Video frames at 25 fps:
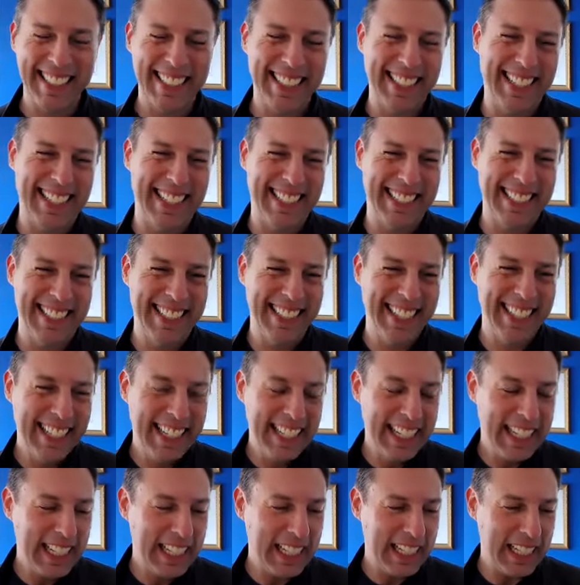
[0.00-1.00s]
And
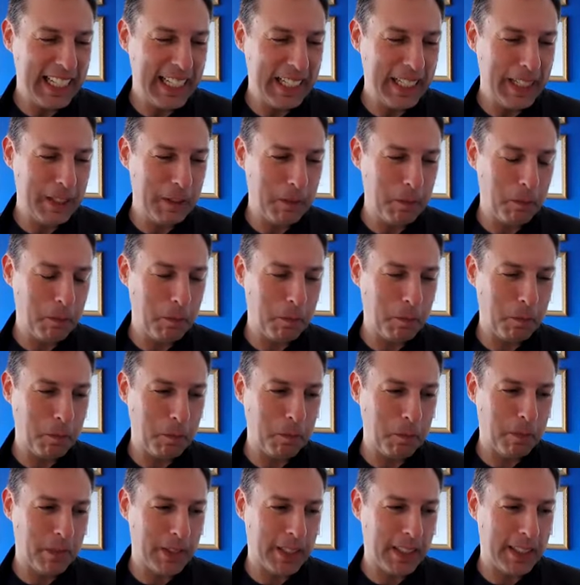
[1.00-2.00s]
um,
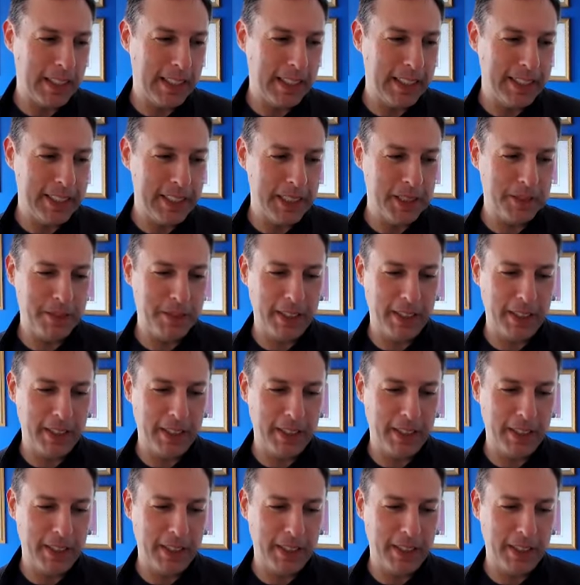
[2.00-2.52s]
it just